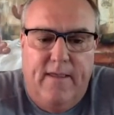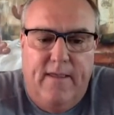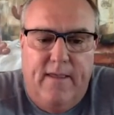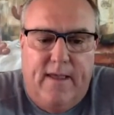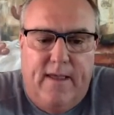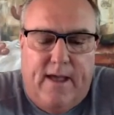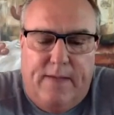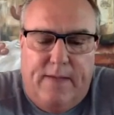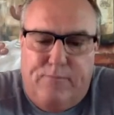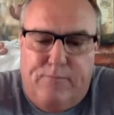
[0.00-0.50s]

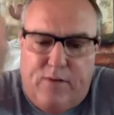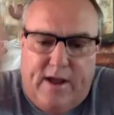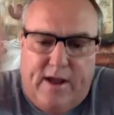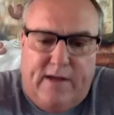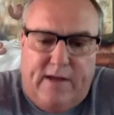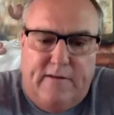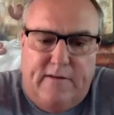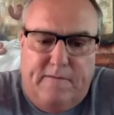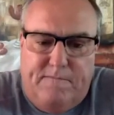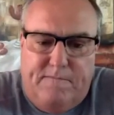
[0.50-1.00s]
I'm
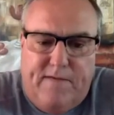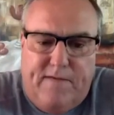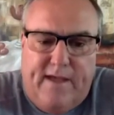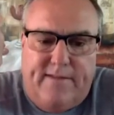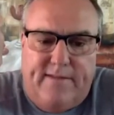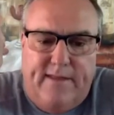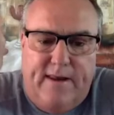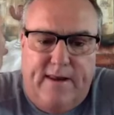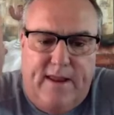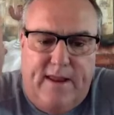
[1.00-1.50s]
proud of the
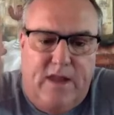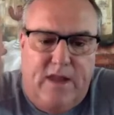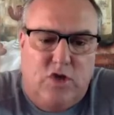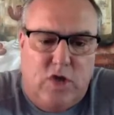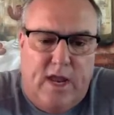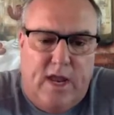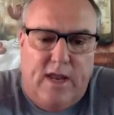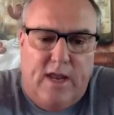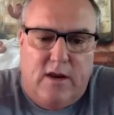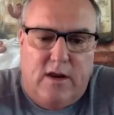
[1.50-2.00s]
fact that each
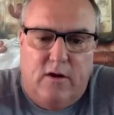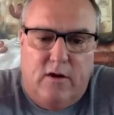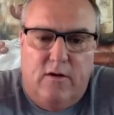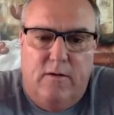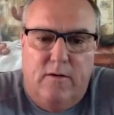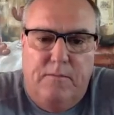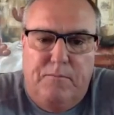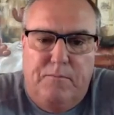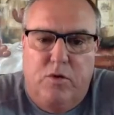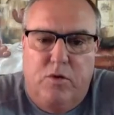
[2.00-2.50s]

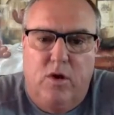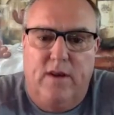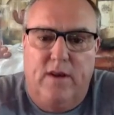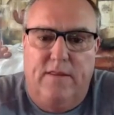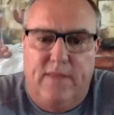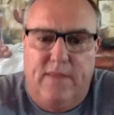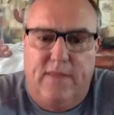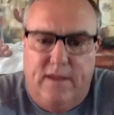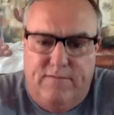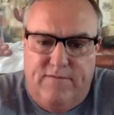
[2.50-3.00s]
anchor put
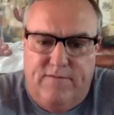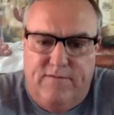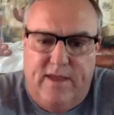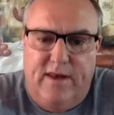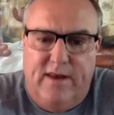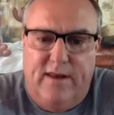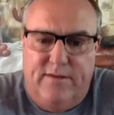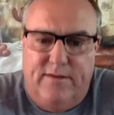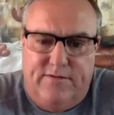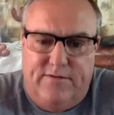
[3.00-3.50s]
the
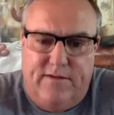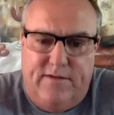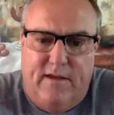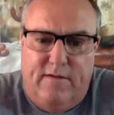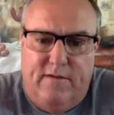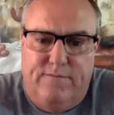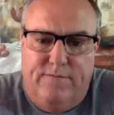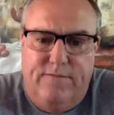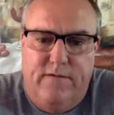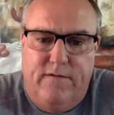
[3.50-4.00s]
event
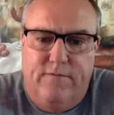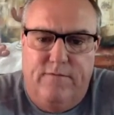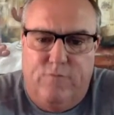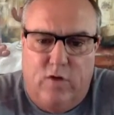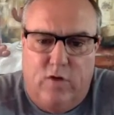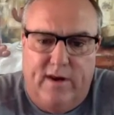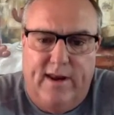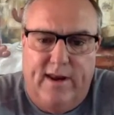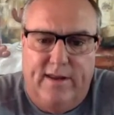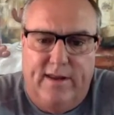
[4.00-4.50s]
itself
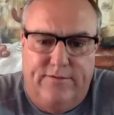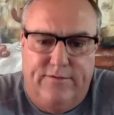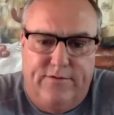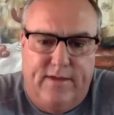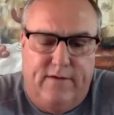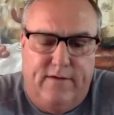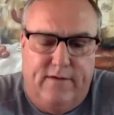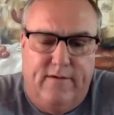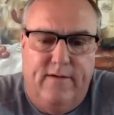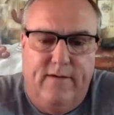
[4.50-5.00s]
front and
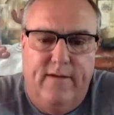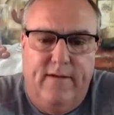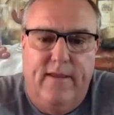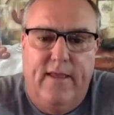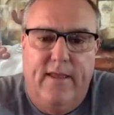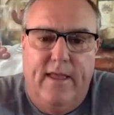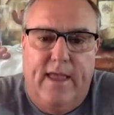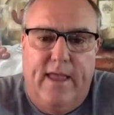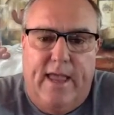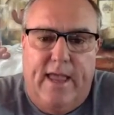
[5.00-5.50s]
center
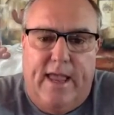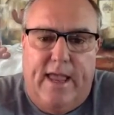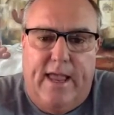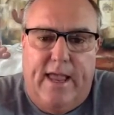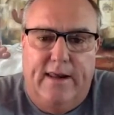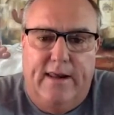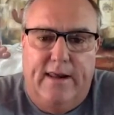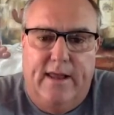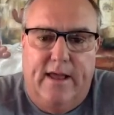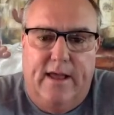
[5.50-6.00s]

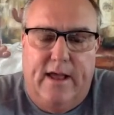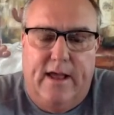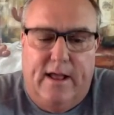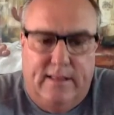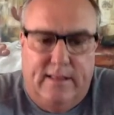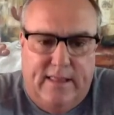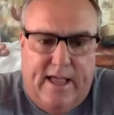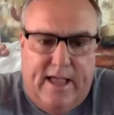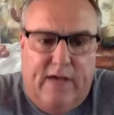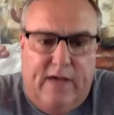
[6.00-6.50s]
and uh,
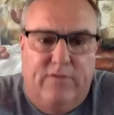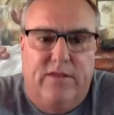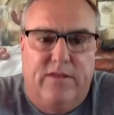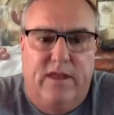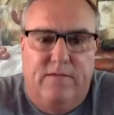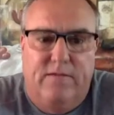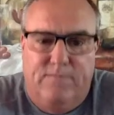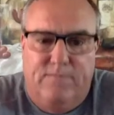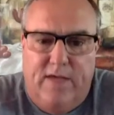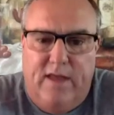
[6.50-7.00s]
allowed
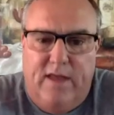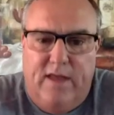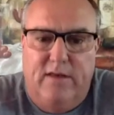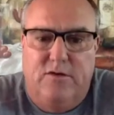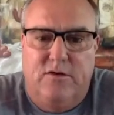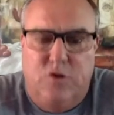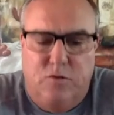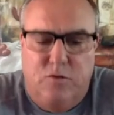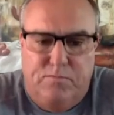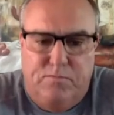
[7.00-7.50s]
the event
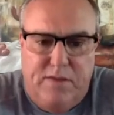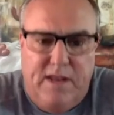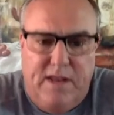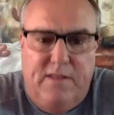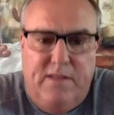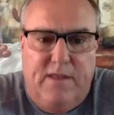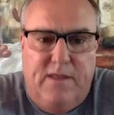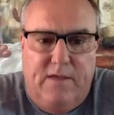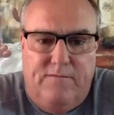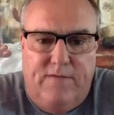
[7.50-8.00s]
to be
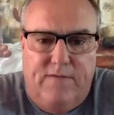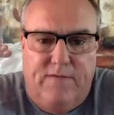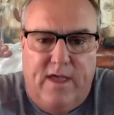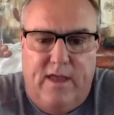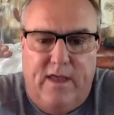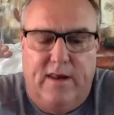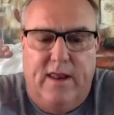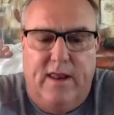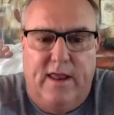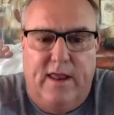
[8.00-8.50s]
the
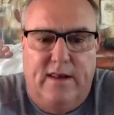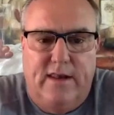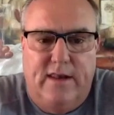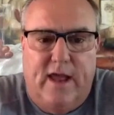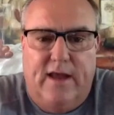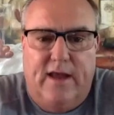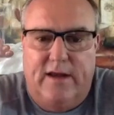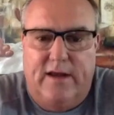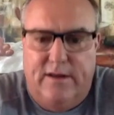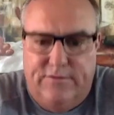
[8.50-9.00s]
event and
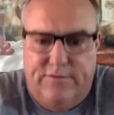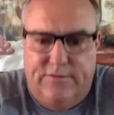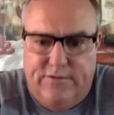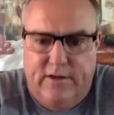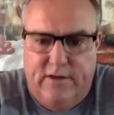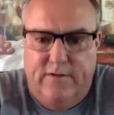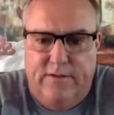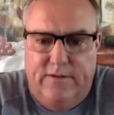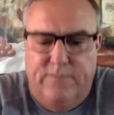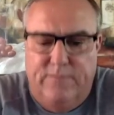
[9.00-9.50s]
not
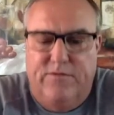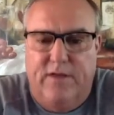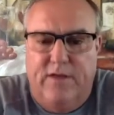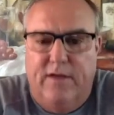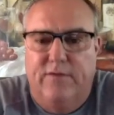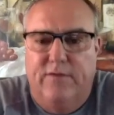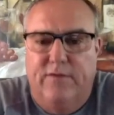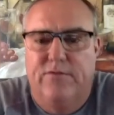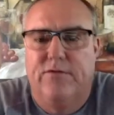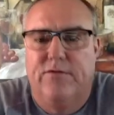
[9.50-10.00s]
consider
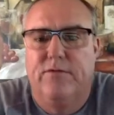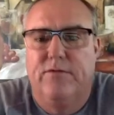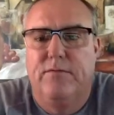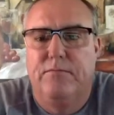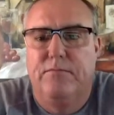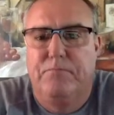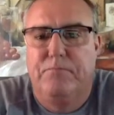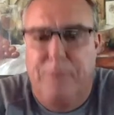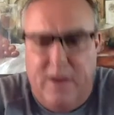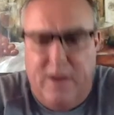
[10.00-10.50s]
themselves
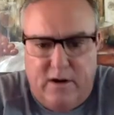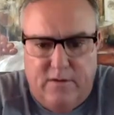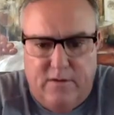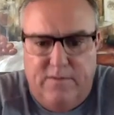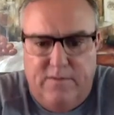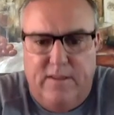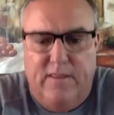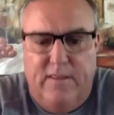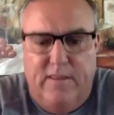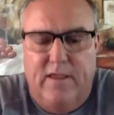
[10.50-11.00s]
bigger
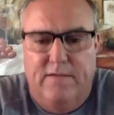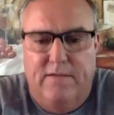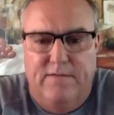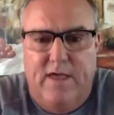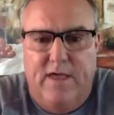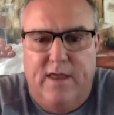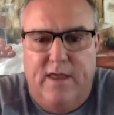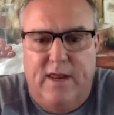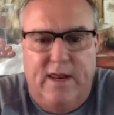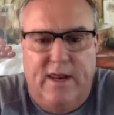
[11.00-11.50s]
than the
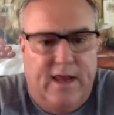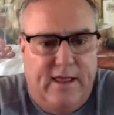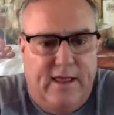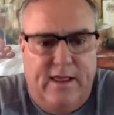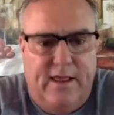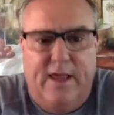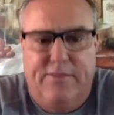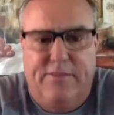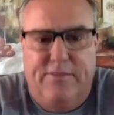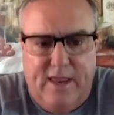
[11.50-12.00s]
event. And I,
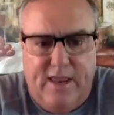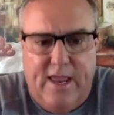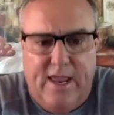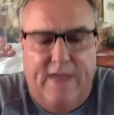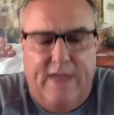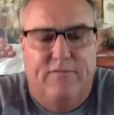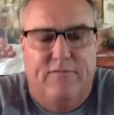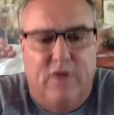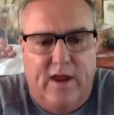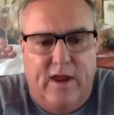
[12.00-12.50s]
I think
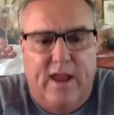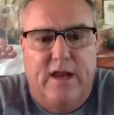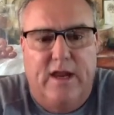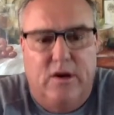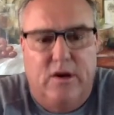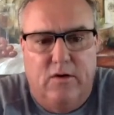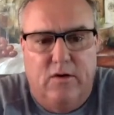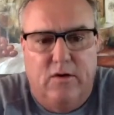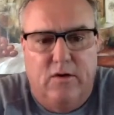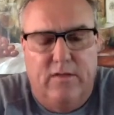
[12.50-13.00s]
every
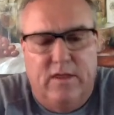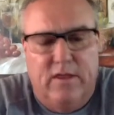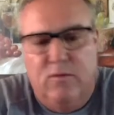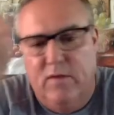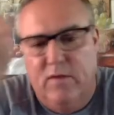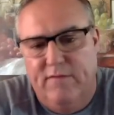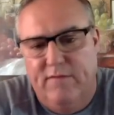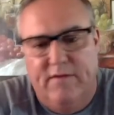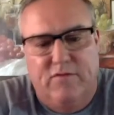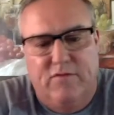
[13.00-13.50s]
anchor that
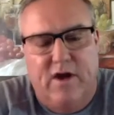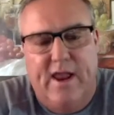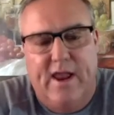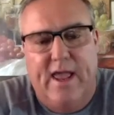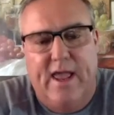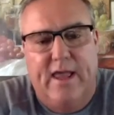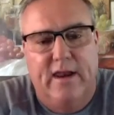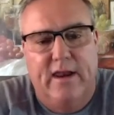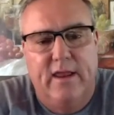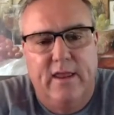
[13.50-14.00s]
we've ever
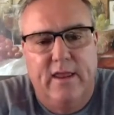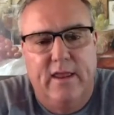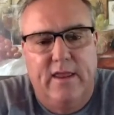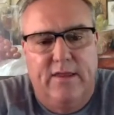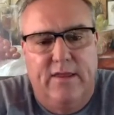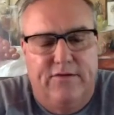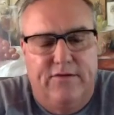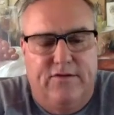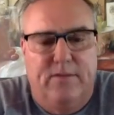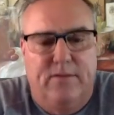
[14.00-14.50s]
had
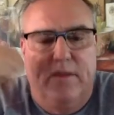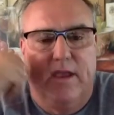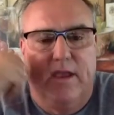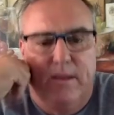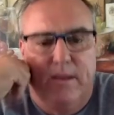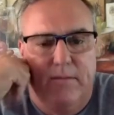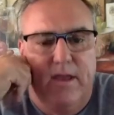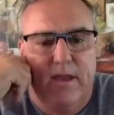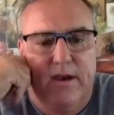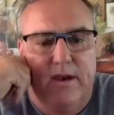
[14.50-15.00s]
is to be
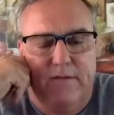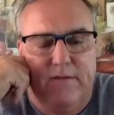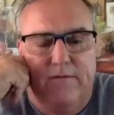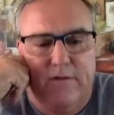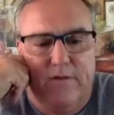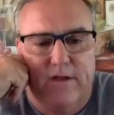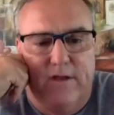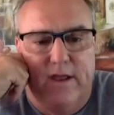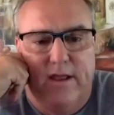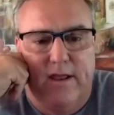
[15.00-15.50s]
commended
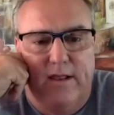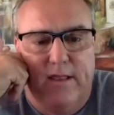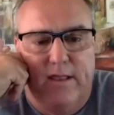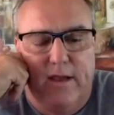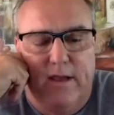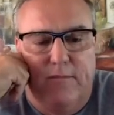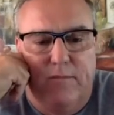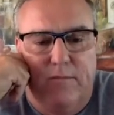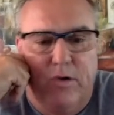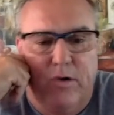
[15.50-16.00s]
for taking
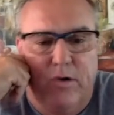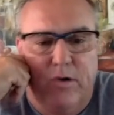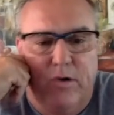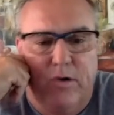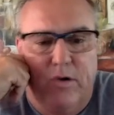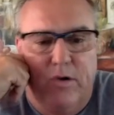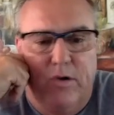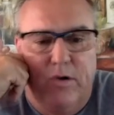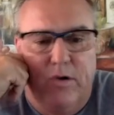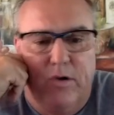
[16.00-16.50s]
that approach.
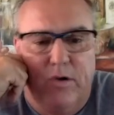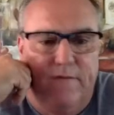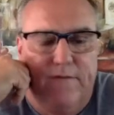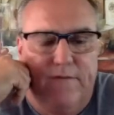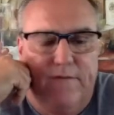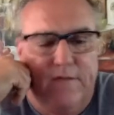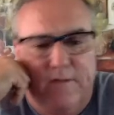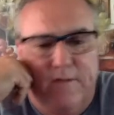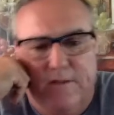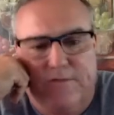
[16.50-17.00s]
We're there
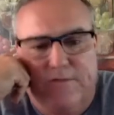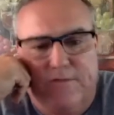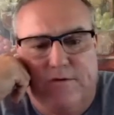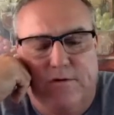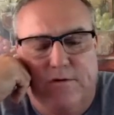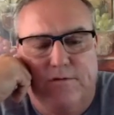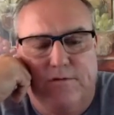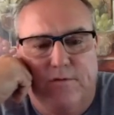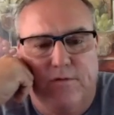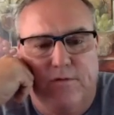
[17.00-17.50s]
for the
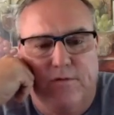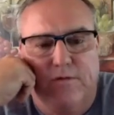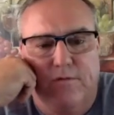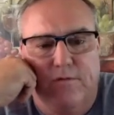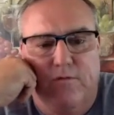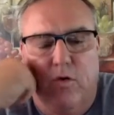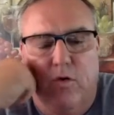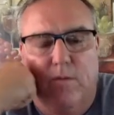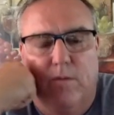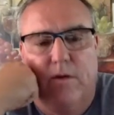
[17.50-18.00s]
listeners first
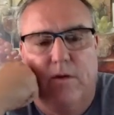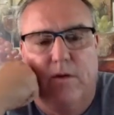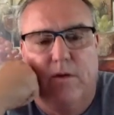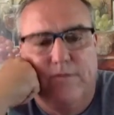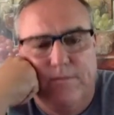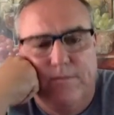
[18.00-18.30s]
and foremost.